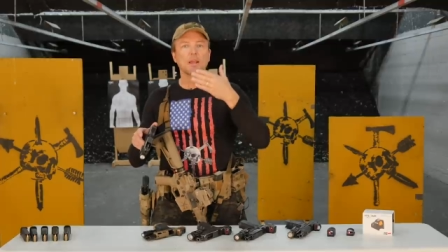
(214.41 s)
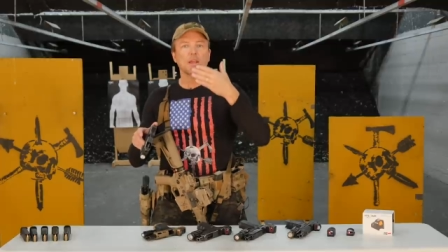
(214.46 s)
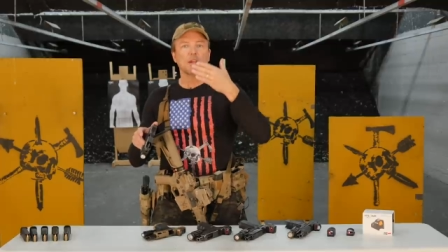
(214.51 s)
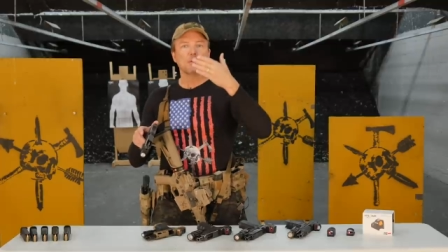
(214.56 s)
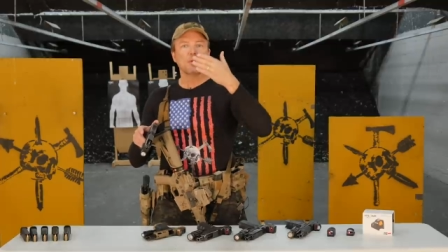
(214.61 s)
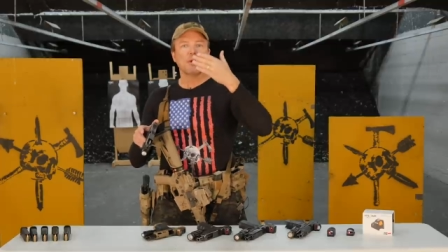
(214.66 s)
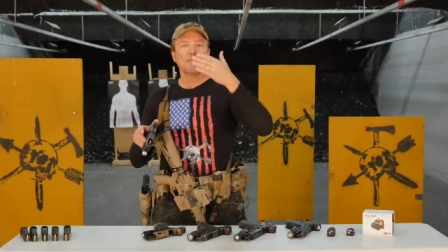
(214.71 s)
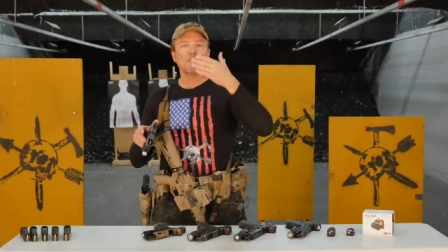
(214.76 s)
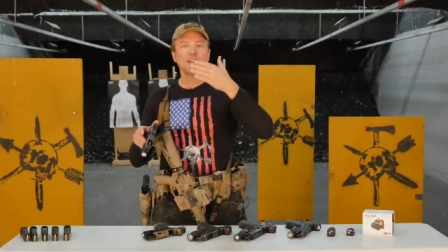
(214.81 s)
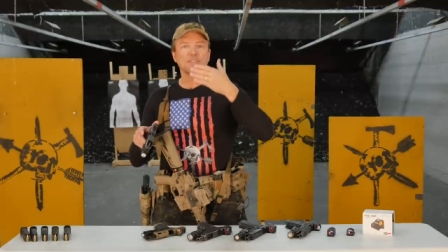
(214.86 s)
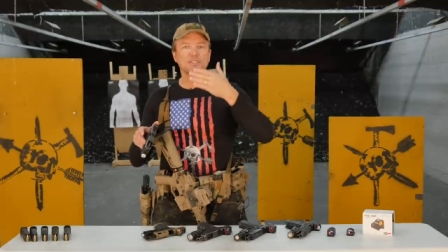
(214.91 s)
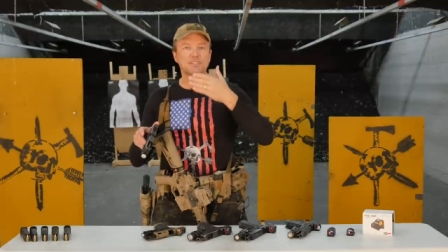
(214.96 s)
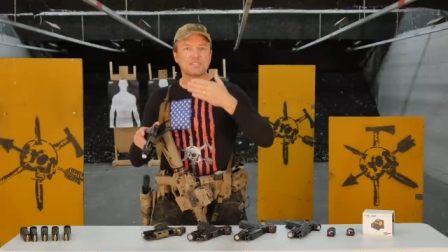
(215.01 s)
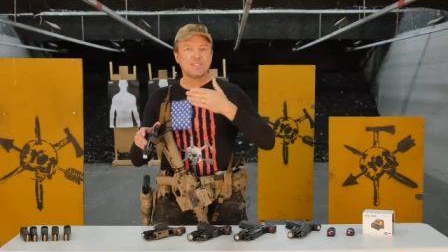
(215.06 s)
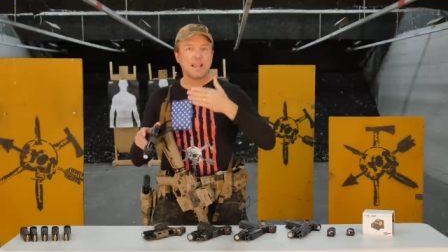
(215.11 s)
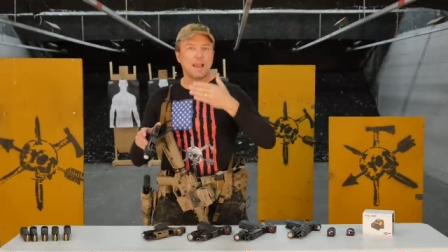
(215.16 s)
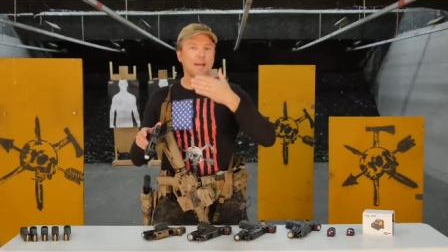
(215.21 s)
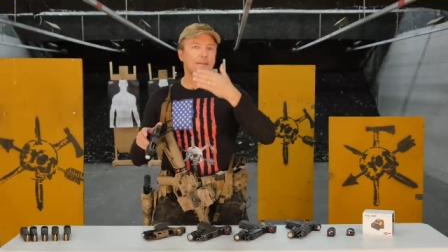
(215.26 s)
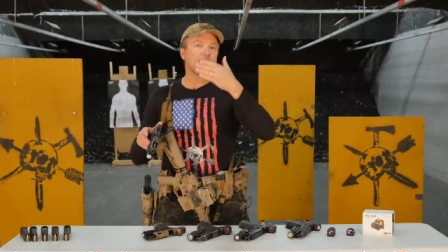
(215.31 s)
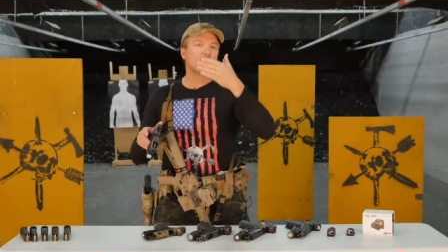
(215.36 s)
You have a
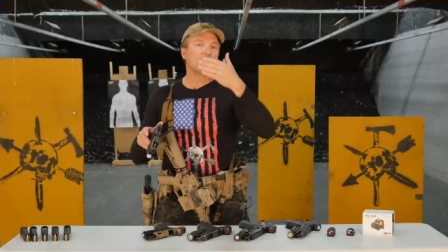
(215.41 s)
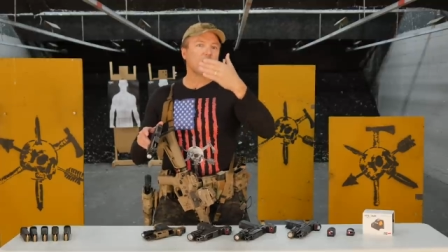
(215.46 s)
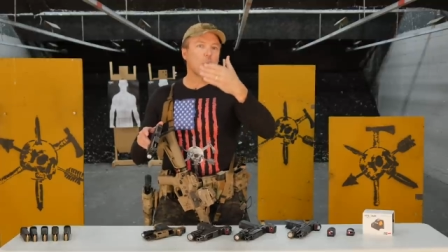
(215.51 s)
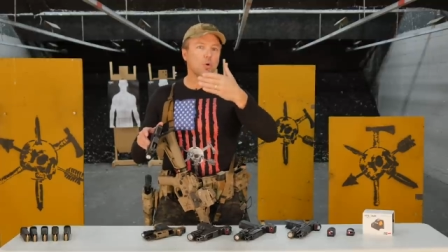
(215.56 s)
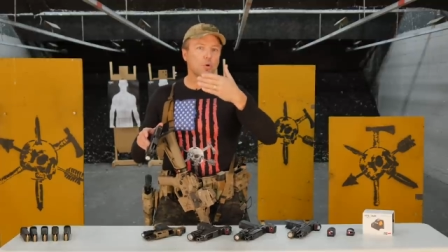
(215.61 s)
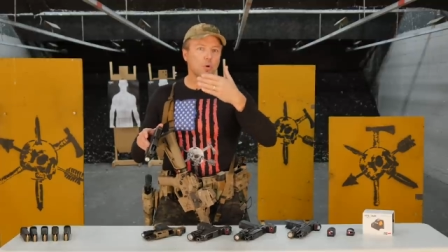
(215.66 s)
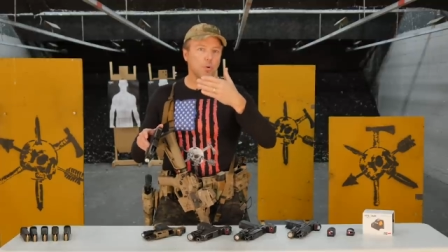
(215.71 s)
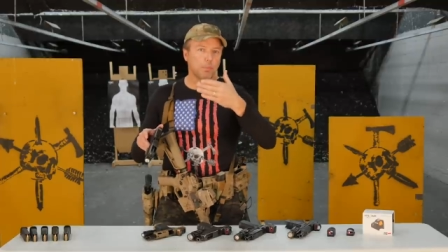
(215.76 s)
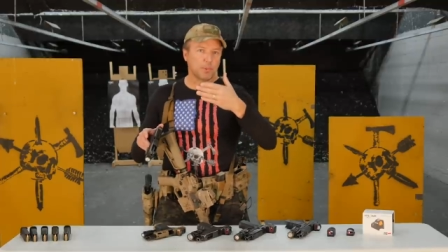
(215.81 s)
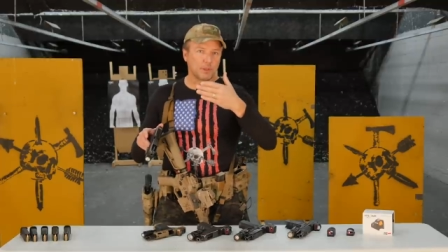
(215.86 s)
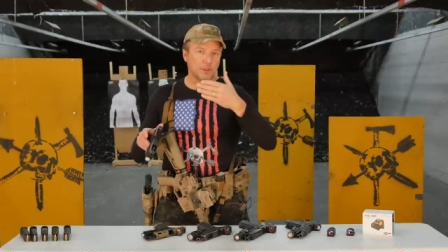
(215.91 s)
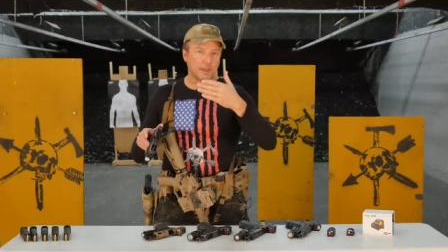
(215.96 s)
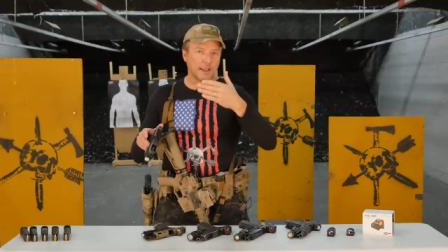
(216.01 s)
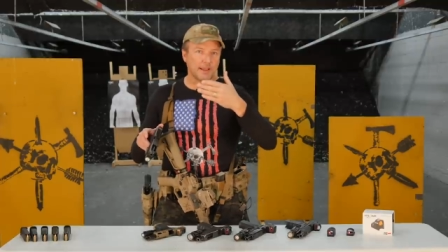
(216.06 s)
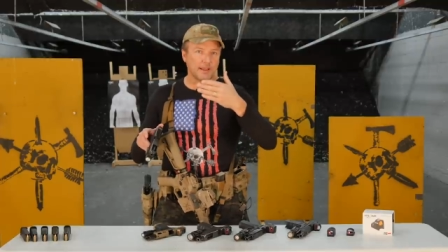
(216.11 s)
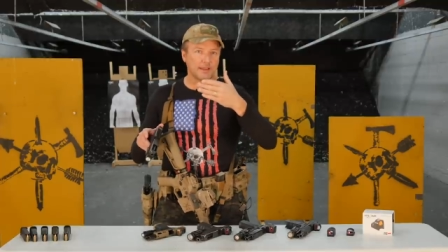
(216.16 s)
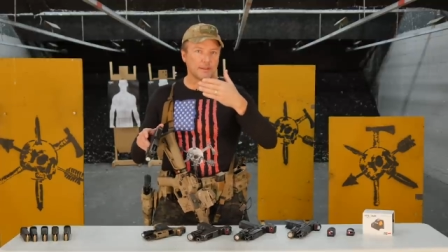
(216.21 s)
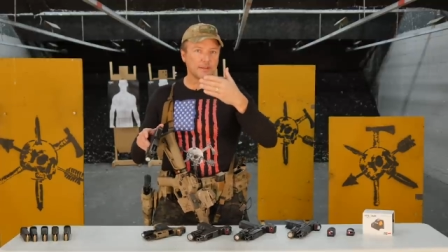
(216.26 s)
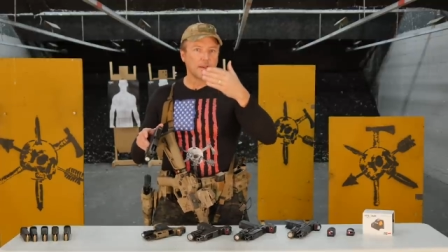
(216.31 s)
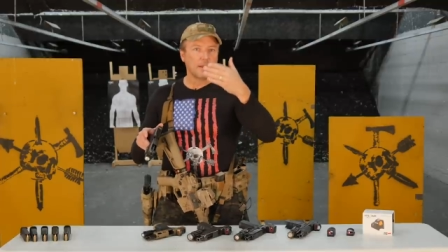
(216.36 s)
set focal
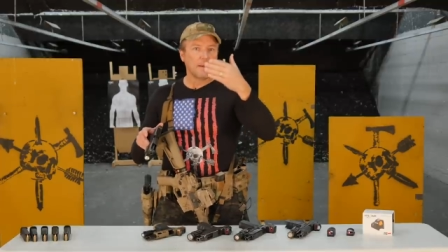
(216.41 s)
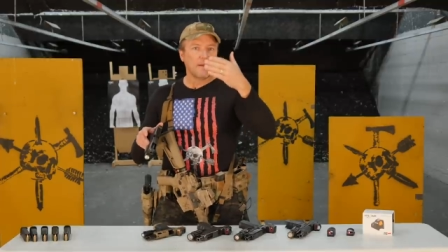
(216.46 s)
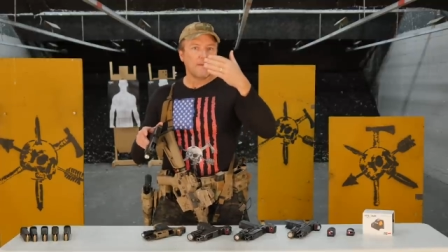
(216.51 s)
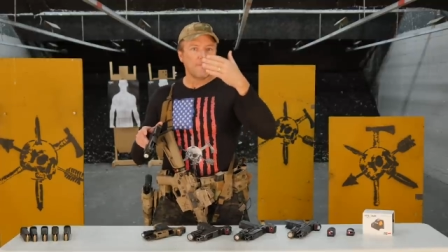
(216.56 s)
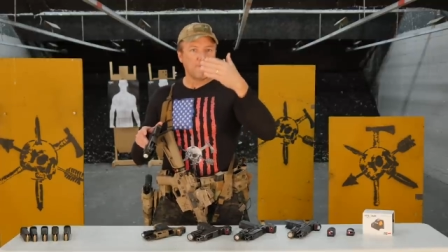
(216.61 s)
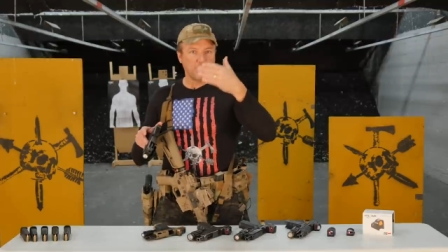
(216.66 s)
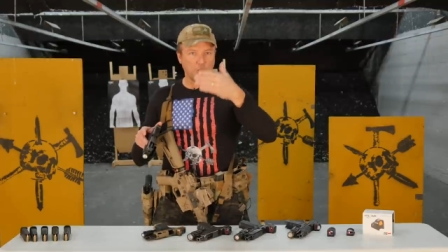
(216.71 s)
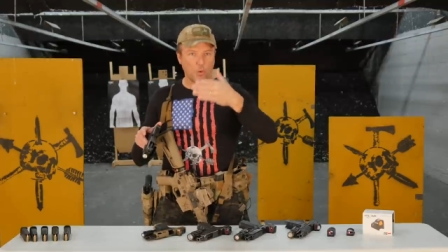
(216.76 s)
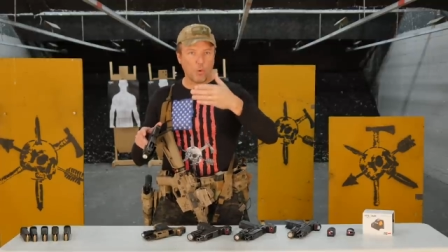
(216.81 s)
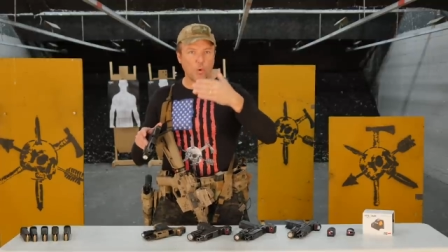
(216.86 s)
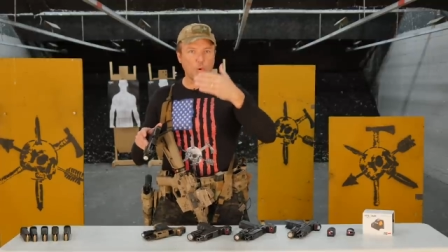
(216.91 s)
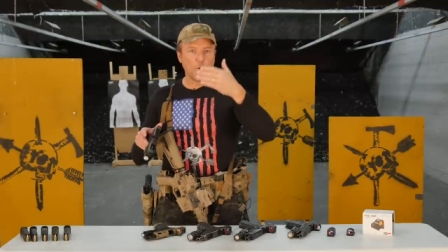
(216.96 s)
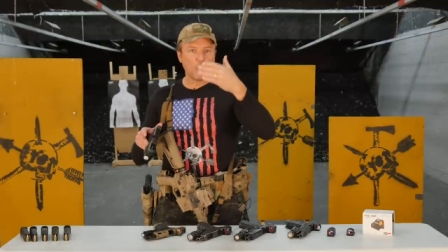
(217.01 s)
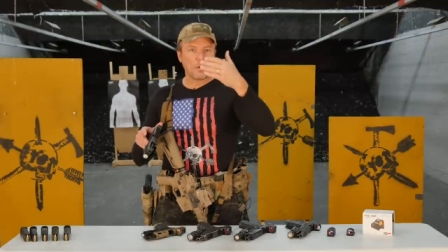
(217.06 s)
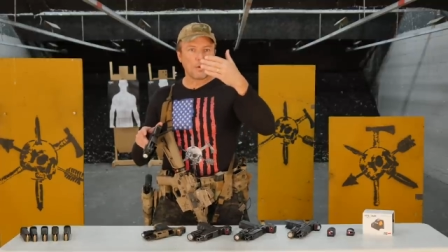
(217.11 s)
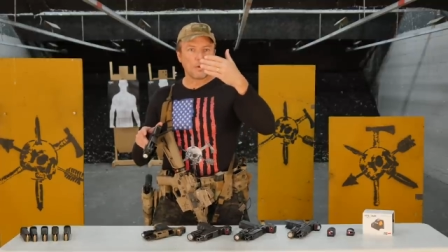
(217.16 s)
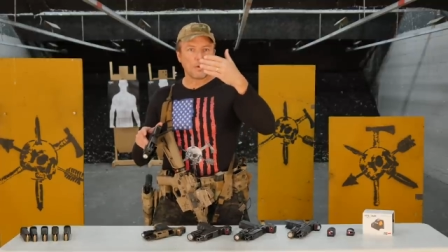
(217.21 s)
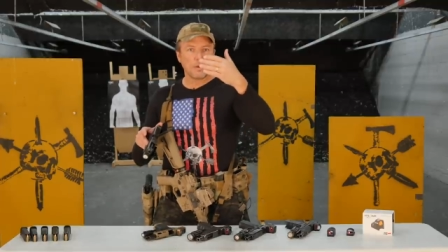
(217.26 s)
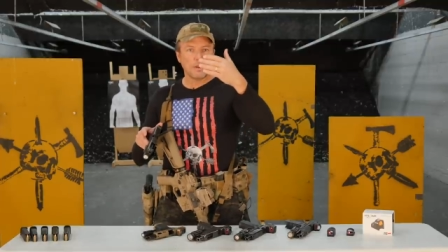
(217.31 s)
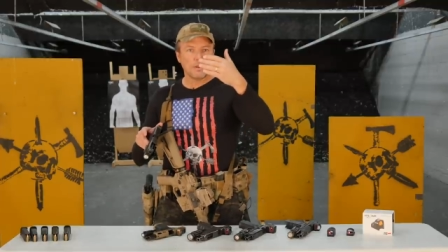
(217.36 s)
plane
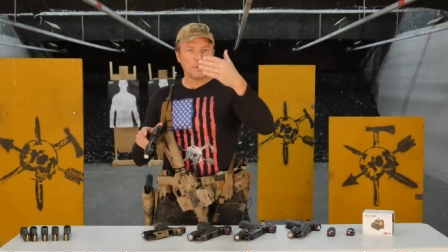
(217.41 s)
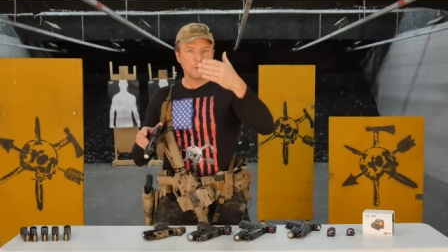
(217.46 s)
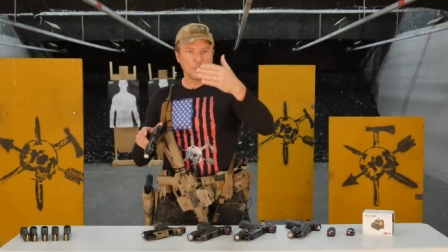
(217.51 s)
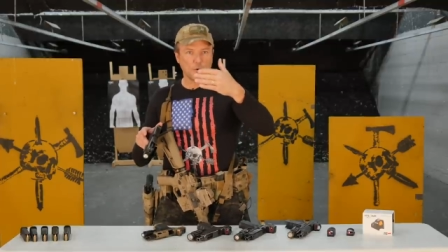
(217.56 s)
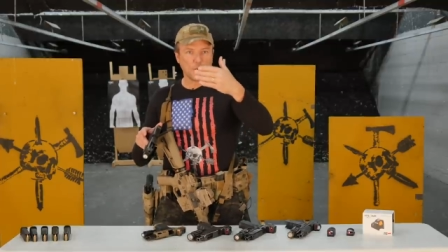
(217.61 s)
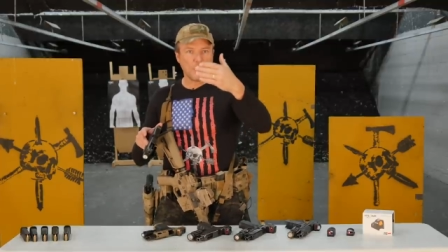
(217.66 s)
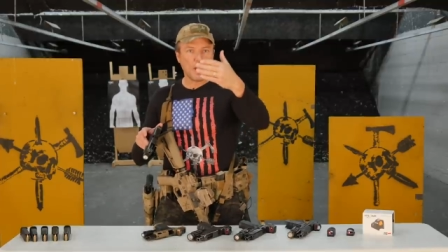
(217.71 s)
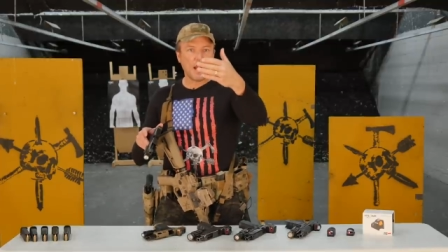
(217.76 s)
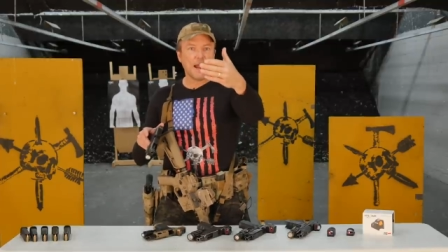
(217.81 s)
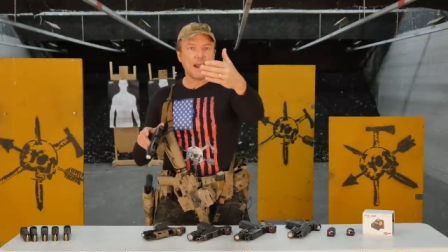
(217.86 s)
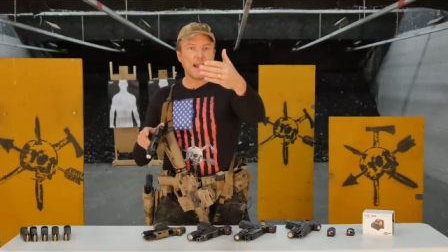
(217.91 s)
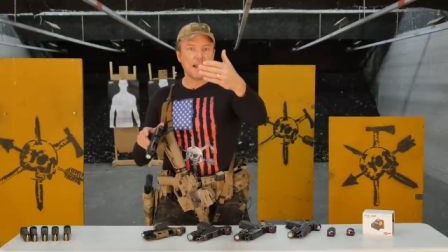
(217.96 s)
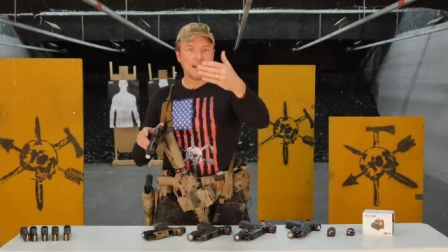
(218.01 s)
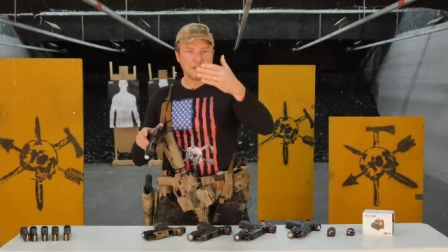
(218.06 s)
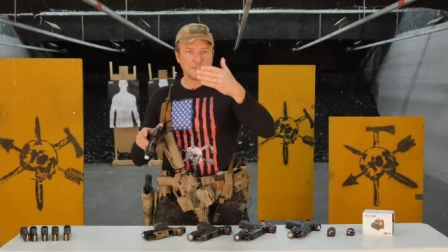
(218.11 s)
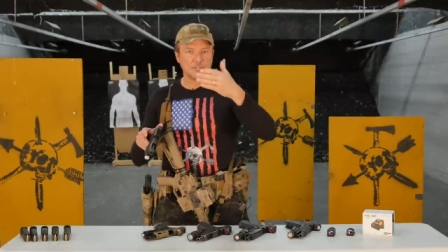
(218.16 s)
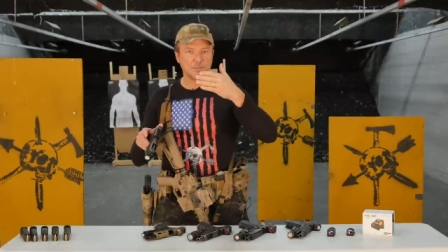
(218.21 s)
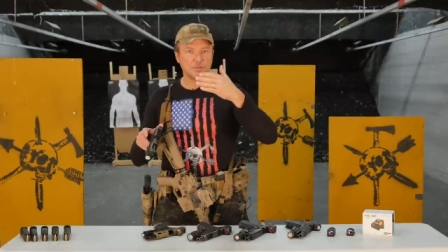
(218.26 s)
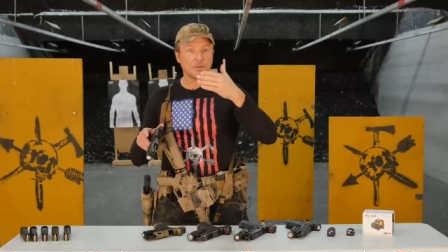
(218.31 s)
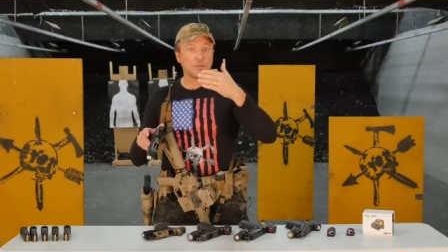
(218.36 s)
for your
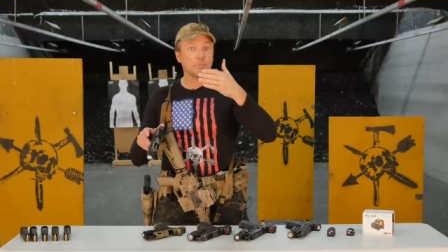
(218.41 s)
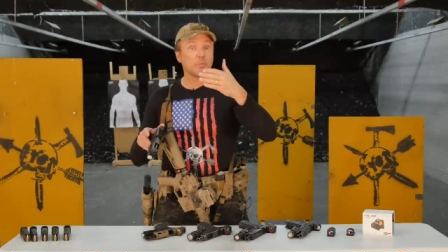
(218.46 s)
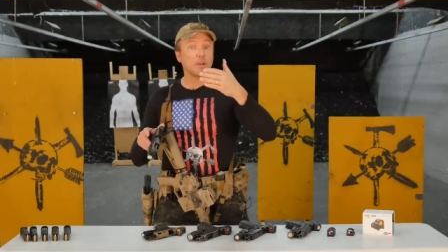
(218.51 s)
eyes, you,